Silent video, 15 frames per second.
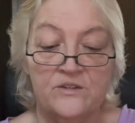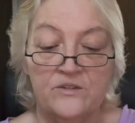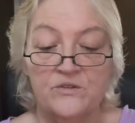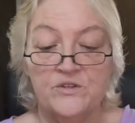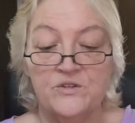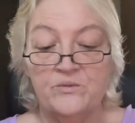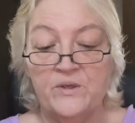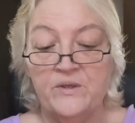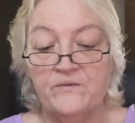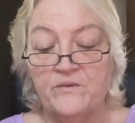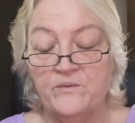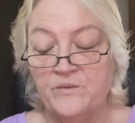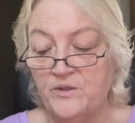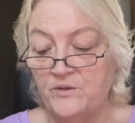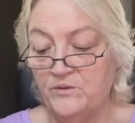so sweet
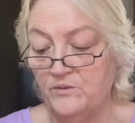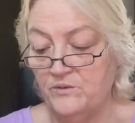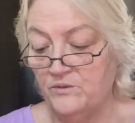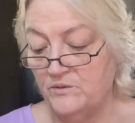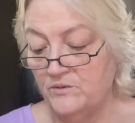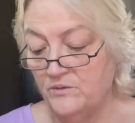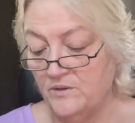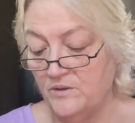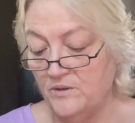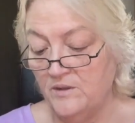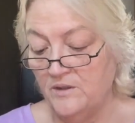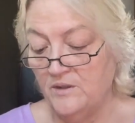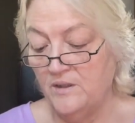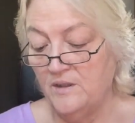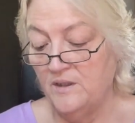from you.
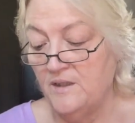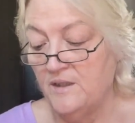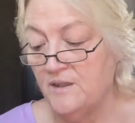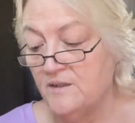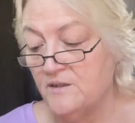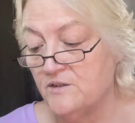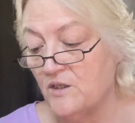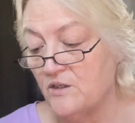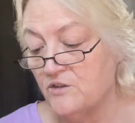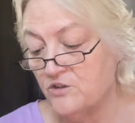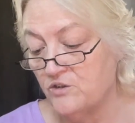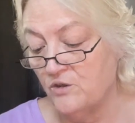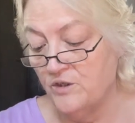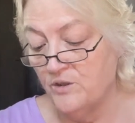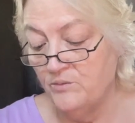So I'll
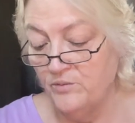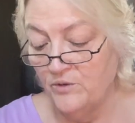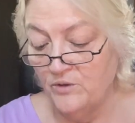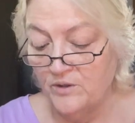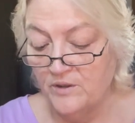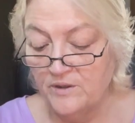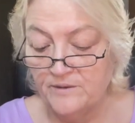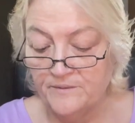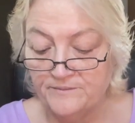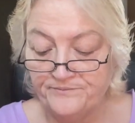show you the book.